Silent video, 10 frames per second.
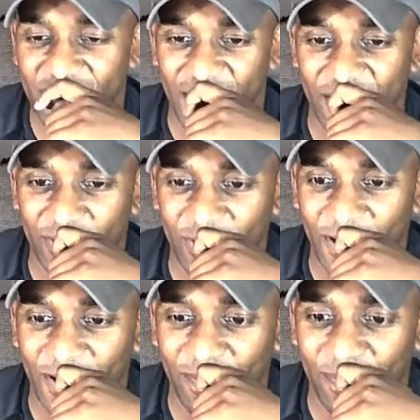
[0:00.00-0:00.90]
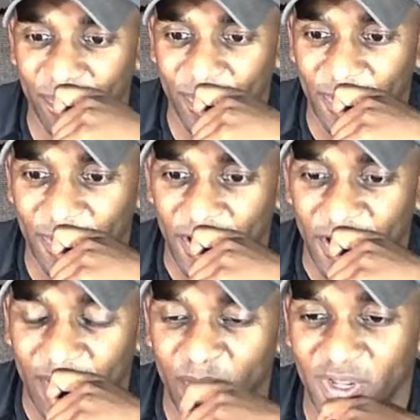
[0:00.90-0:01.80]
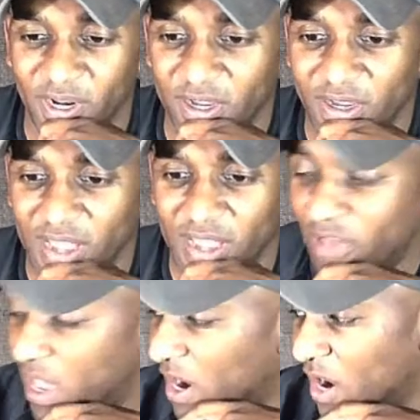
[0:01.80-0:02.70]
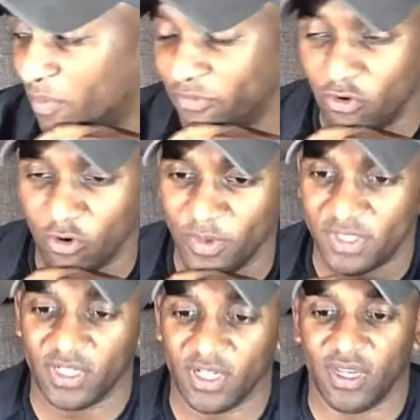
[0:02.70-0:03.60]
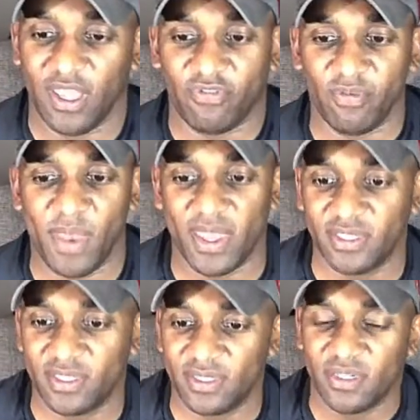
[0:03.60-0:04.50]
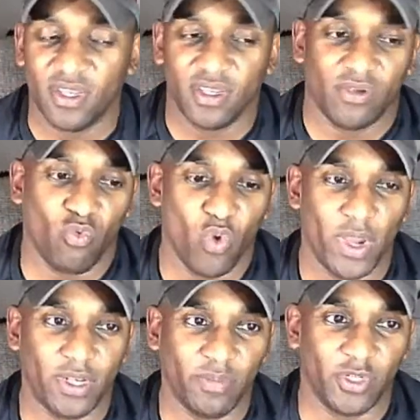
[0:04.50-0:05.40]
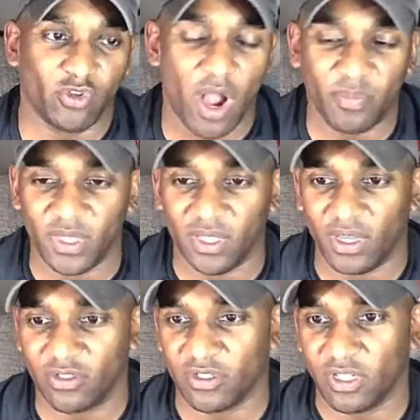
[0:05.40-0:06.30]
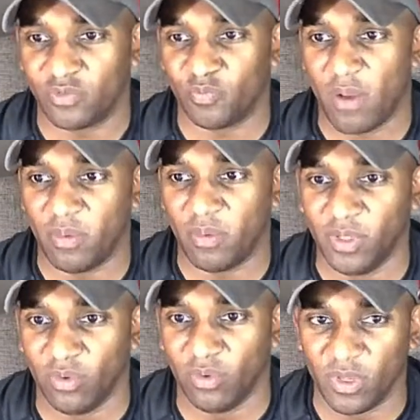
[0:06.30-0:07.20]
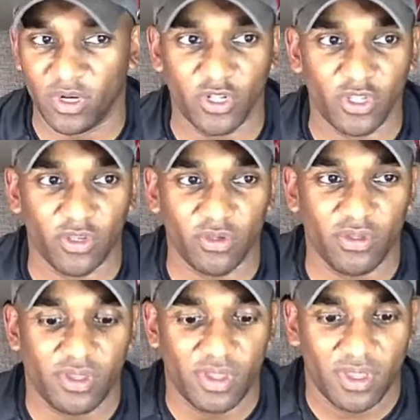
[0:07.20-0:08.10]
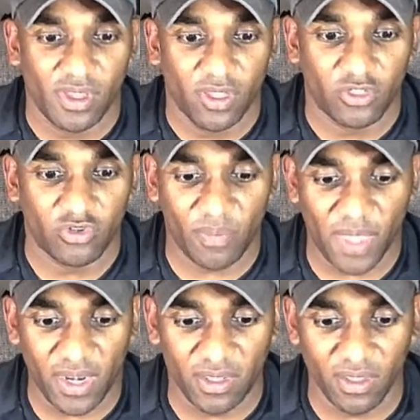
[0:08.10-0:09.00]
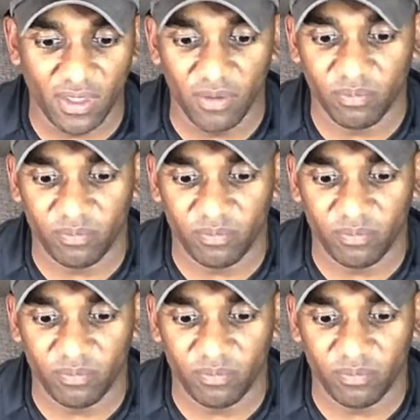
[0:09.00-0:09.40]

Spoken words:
I don't know. But I've got a high performance FMS waiting to be dropped in there. So that's probably what I'm going to do. Drop that in there.